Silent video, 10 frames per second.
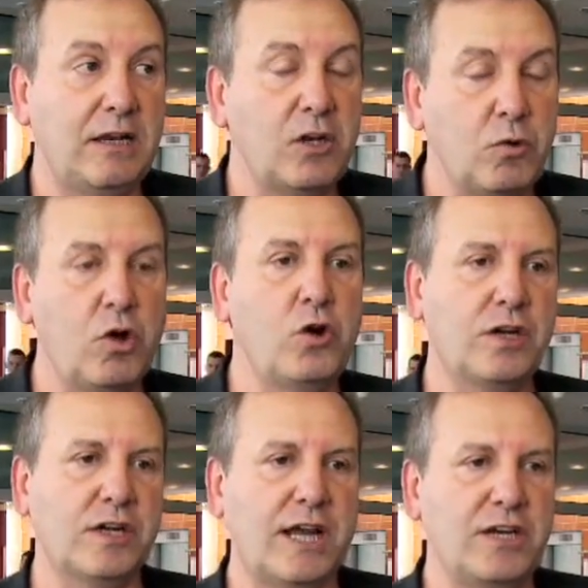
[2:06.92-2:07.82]
no
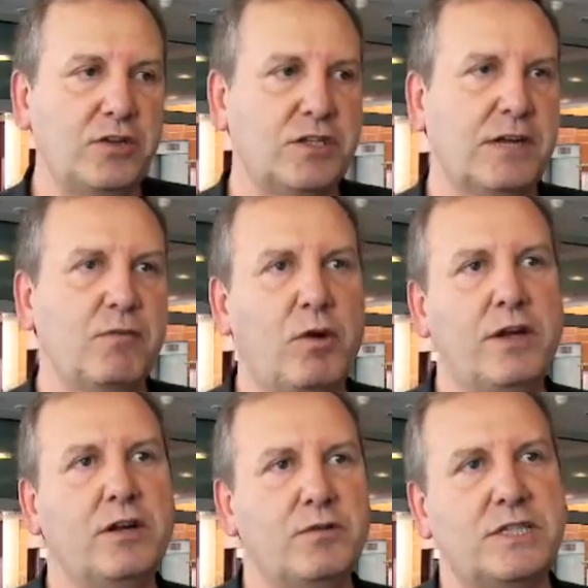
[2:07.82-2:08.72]
longer can you just have
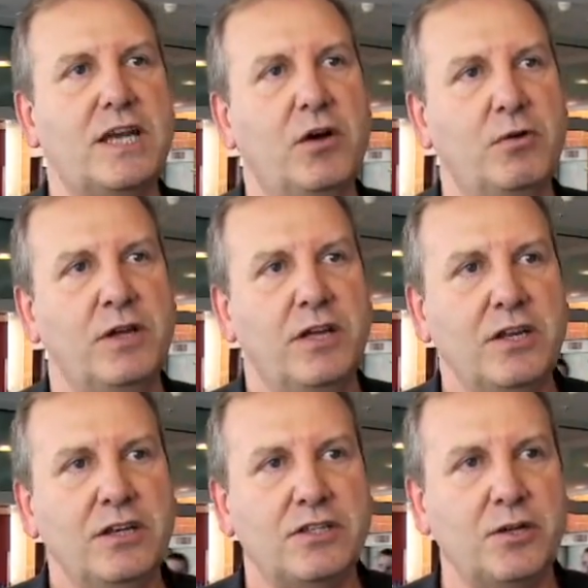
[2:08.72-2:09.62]
one hotel
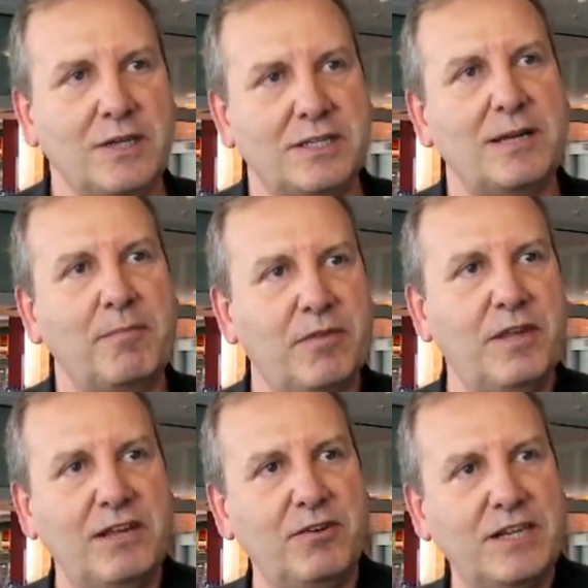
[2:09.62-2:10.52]
doing
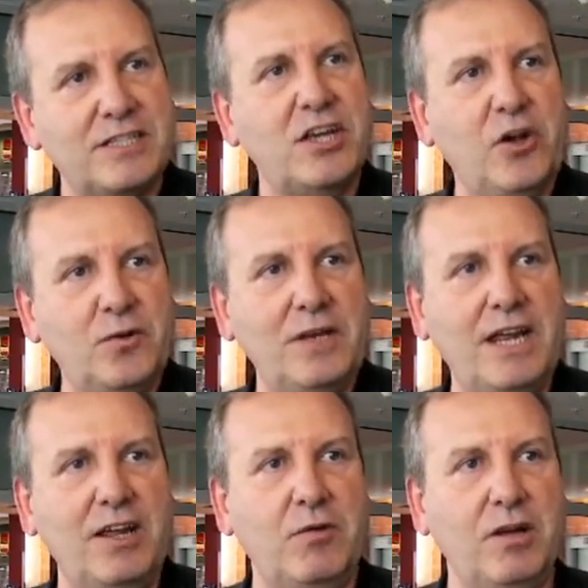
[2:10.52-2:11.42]
something on its own.
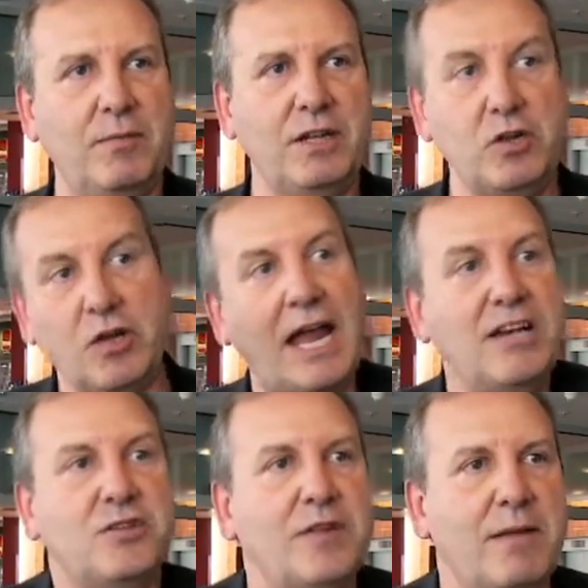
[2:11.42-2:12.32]
I mean, you
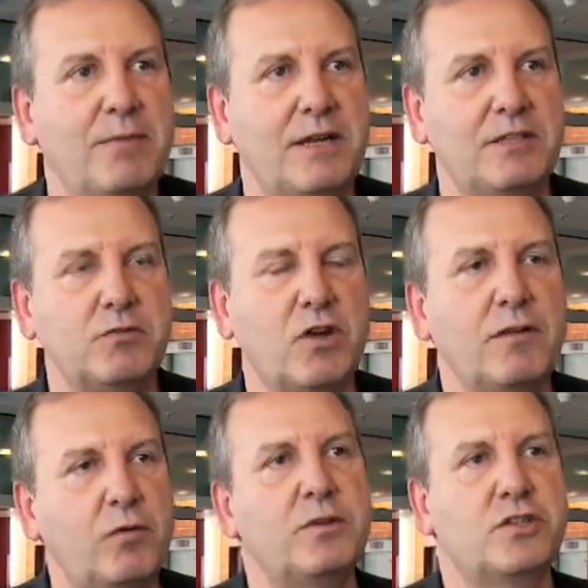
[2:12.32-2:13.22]
can do that, but it's
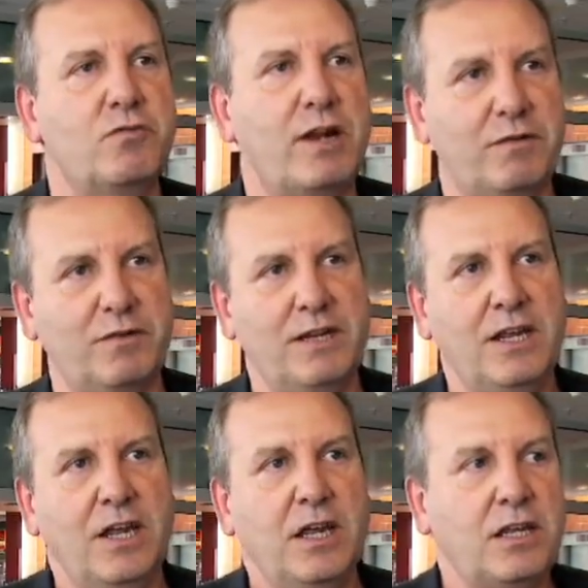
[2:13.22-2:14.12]
kind of almost
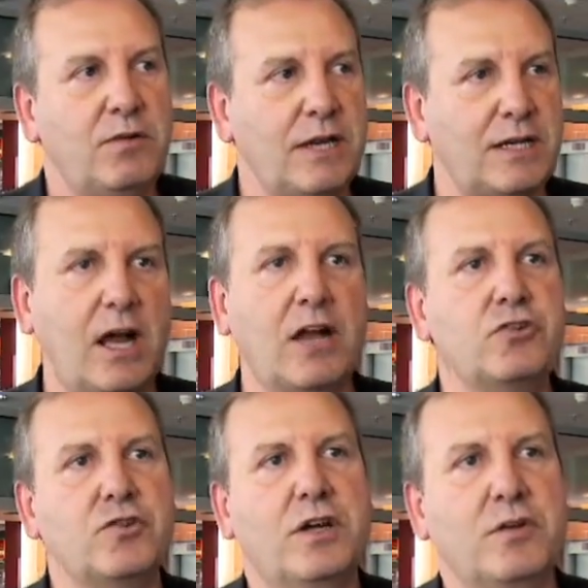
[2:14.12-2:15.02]
irrelevant. You need
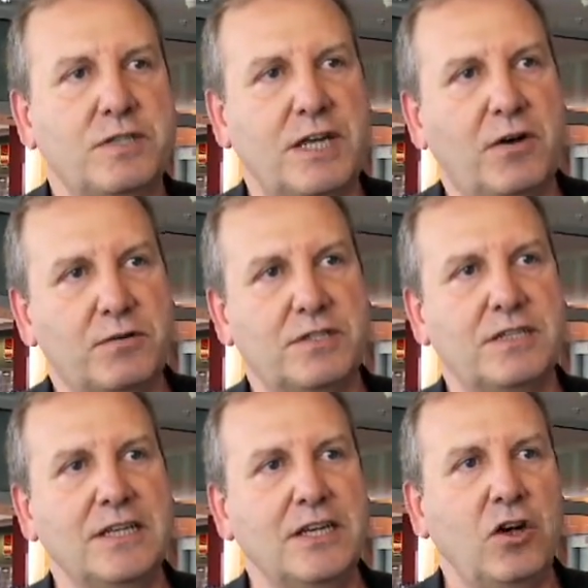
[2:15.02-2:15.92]
100
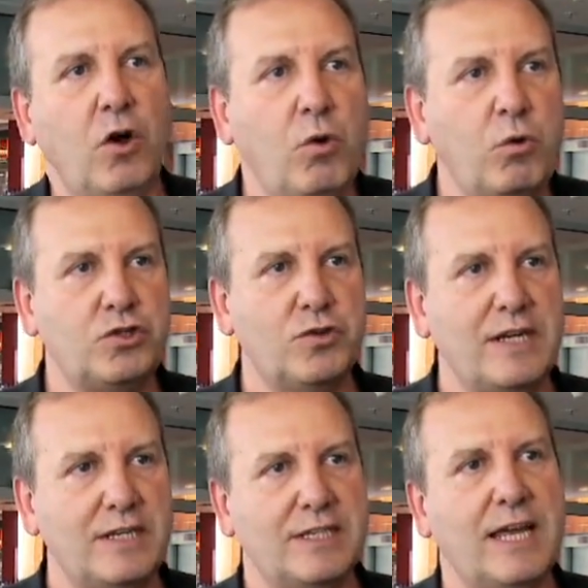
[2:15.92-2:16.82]
hotels all
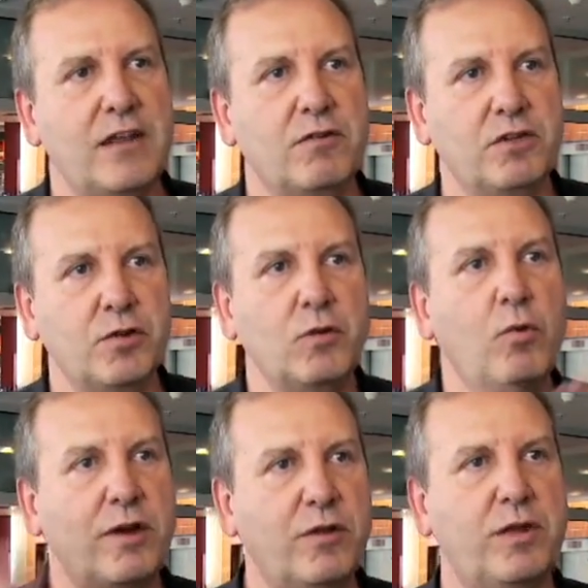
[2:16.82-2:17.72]
joining together and doing
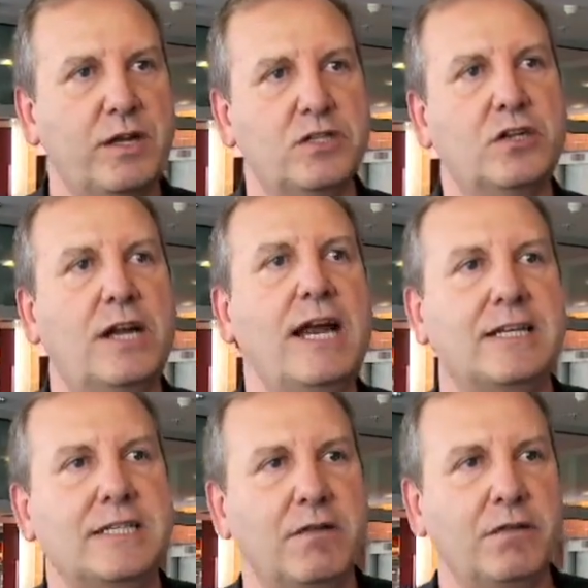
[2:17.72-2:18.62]
one thing as a
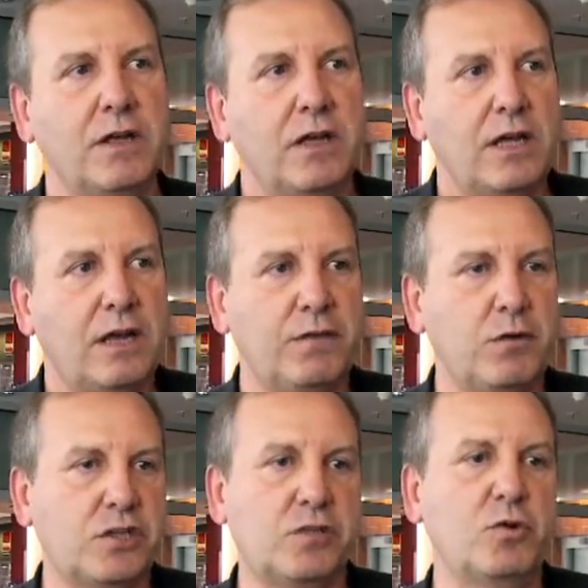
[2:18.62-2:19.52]
collective. If
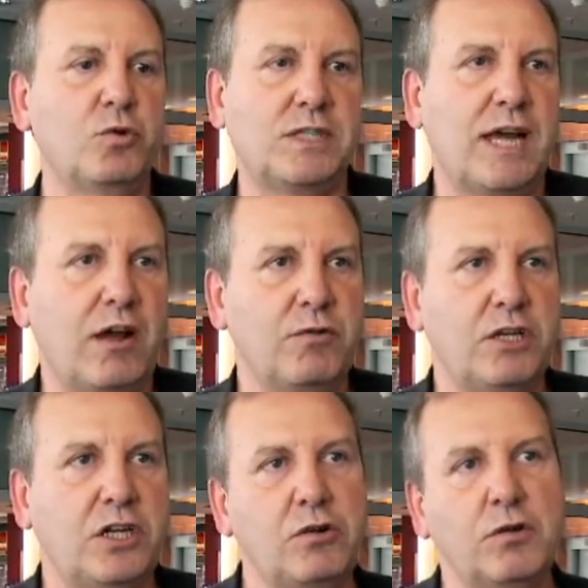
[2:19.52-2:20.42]
you're a small
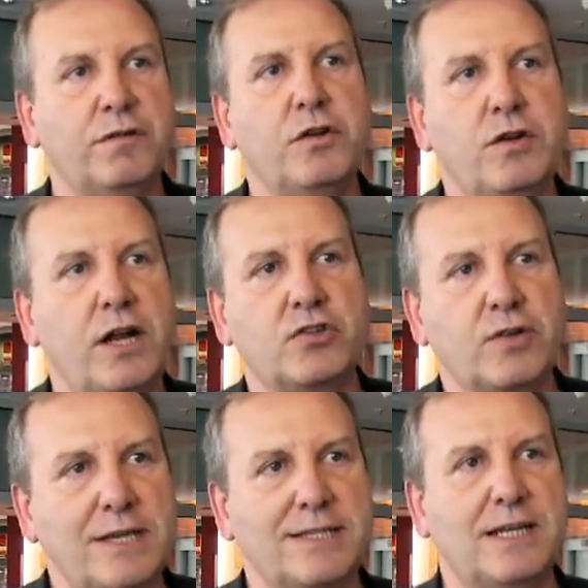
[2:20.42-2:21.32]
town, you look for your
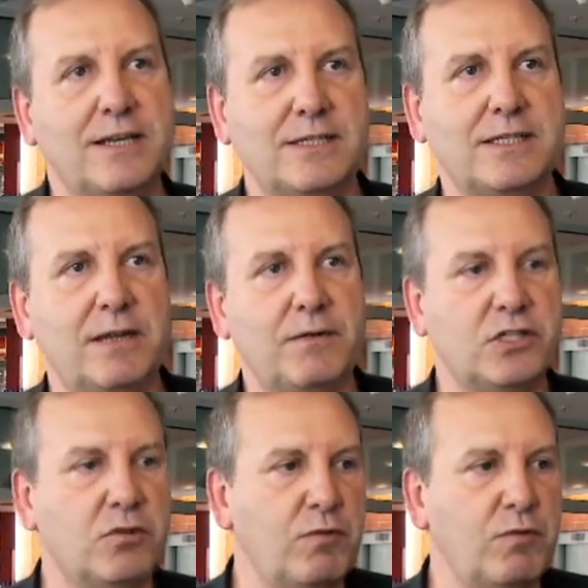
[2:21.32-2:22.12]
natural assets. If it's the